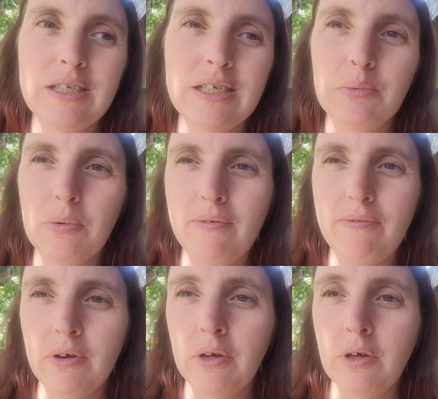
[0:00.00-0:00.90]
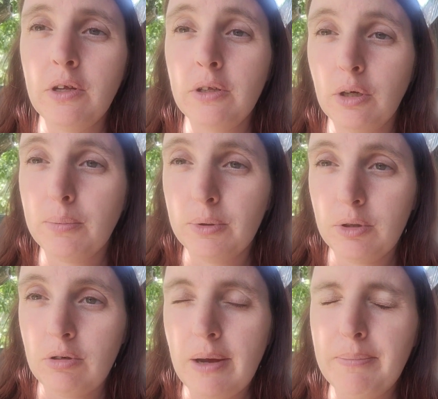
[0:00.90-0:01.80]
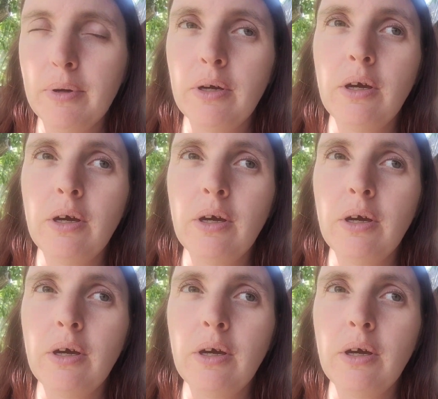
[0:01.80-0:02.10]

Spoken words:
did with The Couple's Trip.